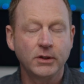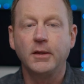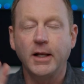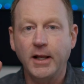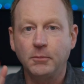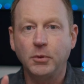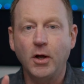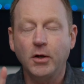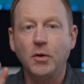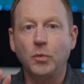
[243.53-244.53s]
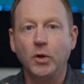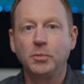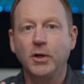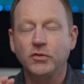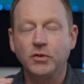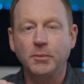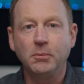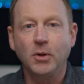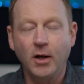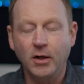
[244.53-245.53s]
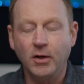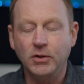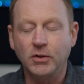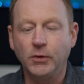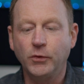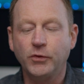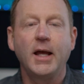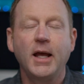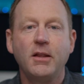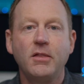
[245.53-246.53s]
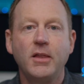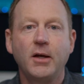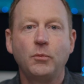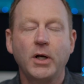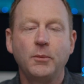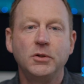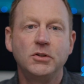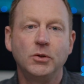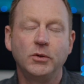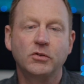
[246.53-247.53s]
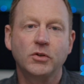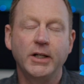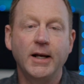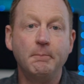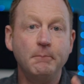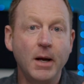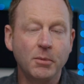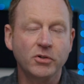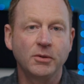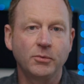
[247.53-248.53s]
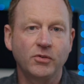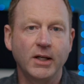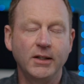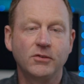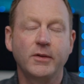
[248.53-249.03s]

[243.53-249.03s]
then I had a blog on WordPress for my blog articles, and then what I would do is create a membership site.